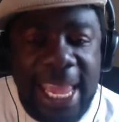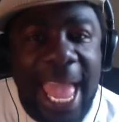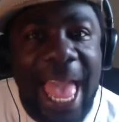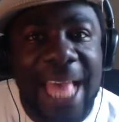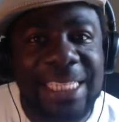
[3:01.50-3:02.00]
He
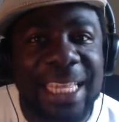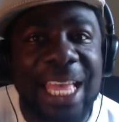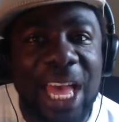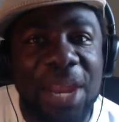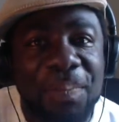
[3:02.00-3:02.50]
has the
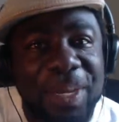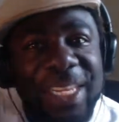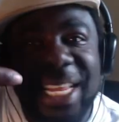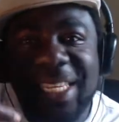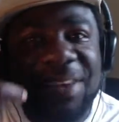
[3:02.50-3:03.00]
gun, but he
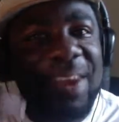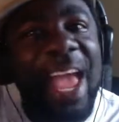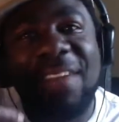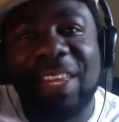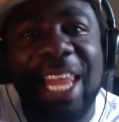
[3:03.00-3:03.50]
doesn't even
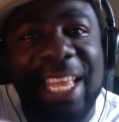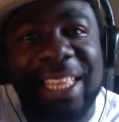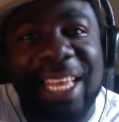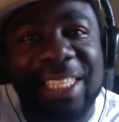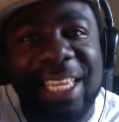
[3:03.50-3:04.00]
have it like
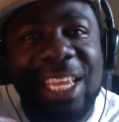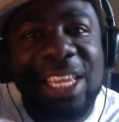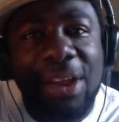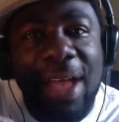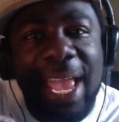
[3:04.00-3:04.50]
this.
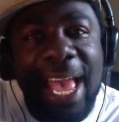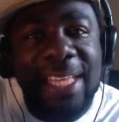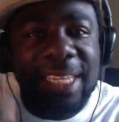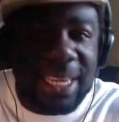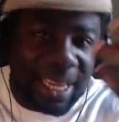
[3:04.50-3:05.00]
You know how he
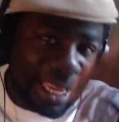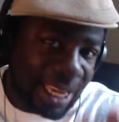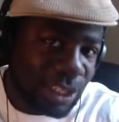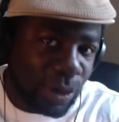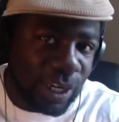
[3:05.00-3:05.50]
has it?
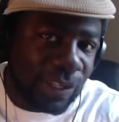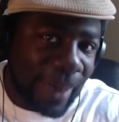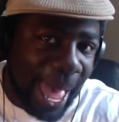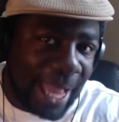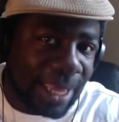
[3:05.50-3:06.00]
It's on his
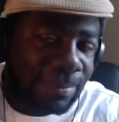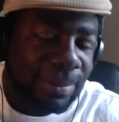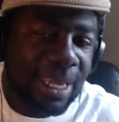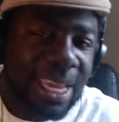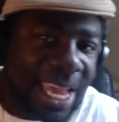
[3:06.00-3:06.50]
back.
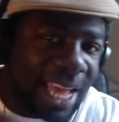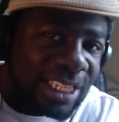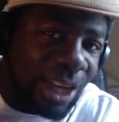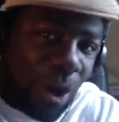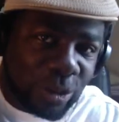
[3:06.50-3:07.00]
He
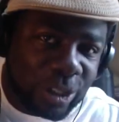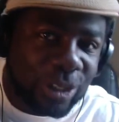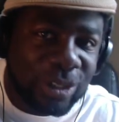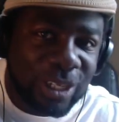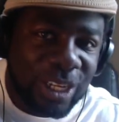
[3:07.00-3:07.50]
has it
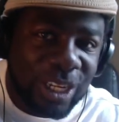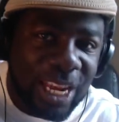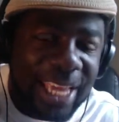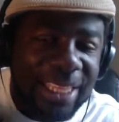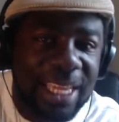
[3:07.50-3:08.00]
holstered
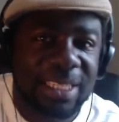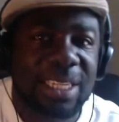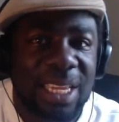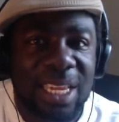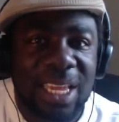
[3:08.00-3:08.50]
like
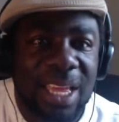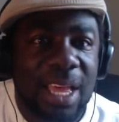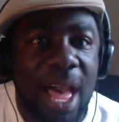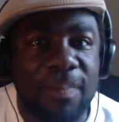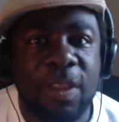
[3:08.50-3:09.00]
this.
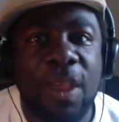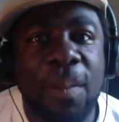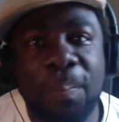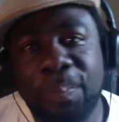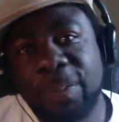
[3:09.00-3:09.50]
Cops,
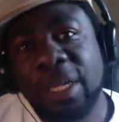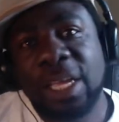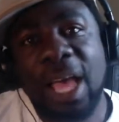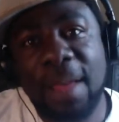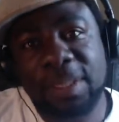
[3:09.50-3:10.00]

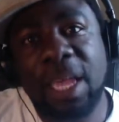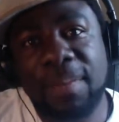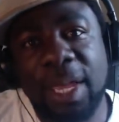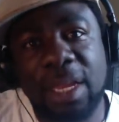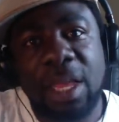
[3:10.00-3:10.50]
cops
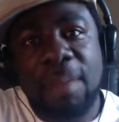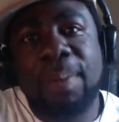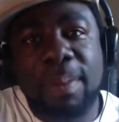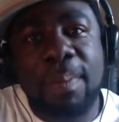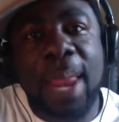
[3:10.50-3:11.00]
come in.
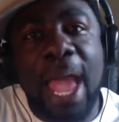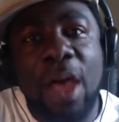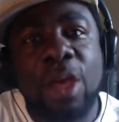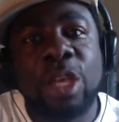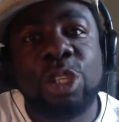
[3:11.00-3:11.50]
Blah blah
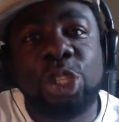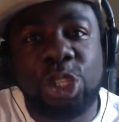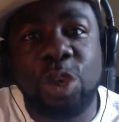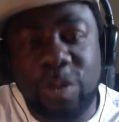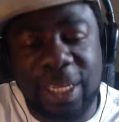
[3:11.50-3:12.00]
blah.
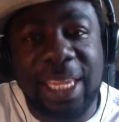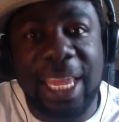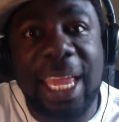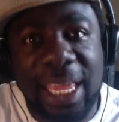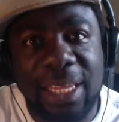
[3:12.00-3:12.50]
Shoot the
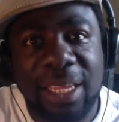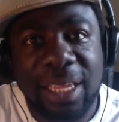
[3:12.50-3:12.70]
kid.